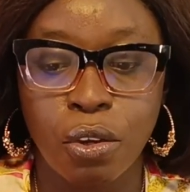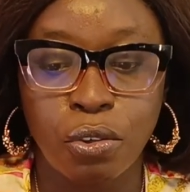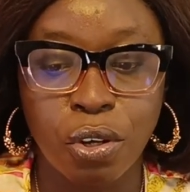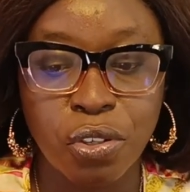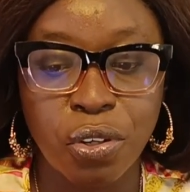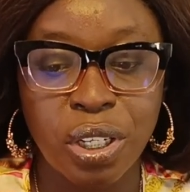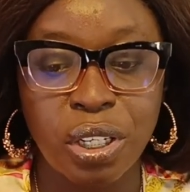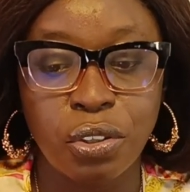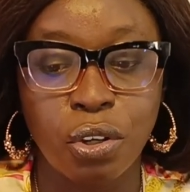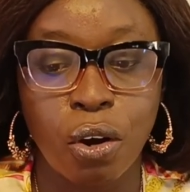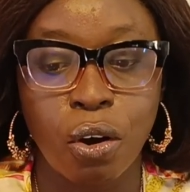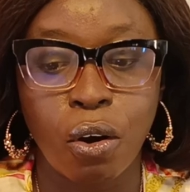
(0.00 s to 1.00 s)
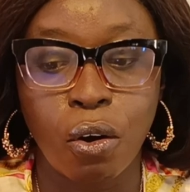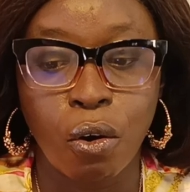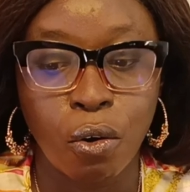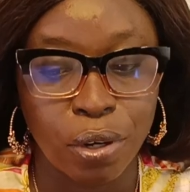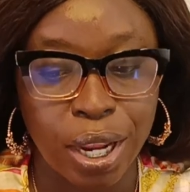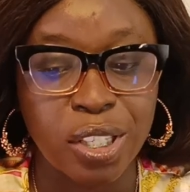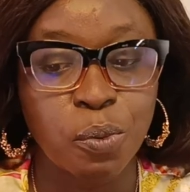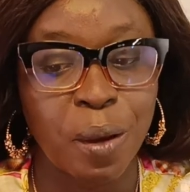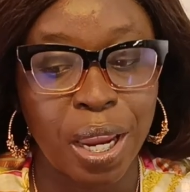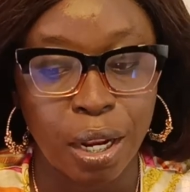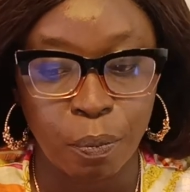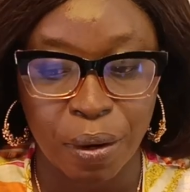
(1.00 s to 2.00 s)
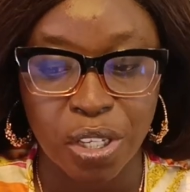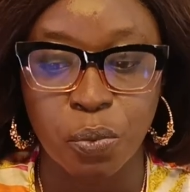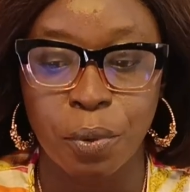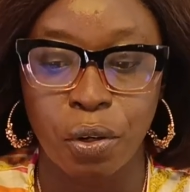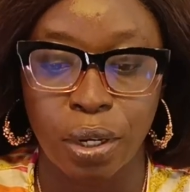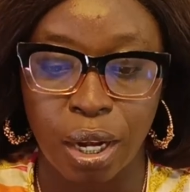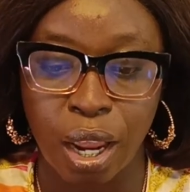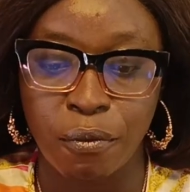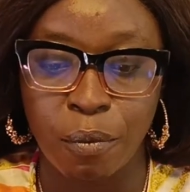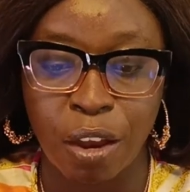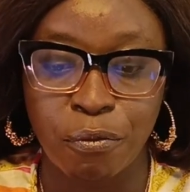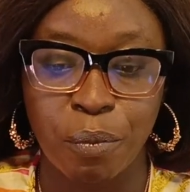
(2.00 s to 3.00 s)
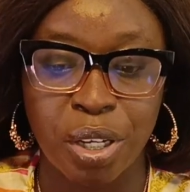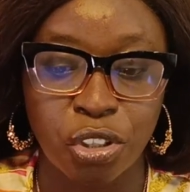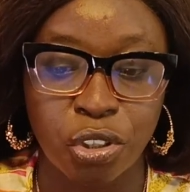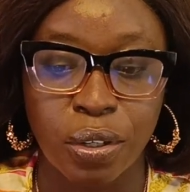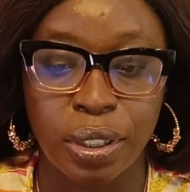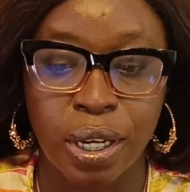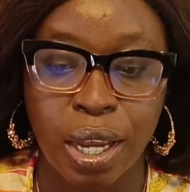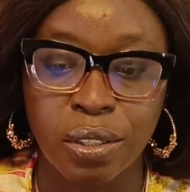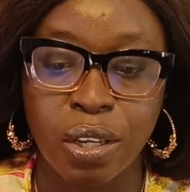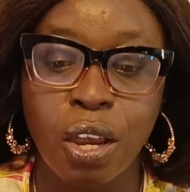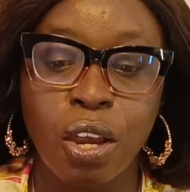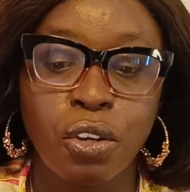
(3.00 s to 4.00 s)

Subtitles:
You also need your old expired passport. Okay, I've mentioned that.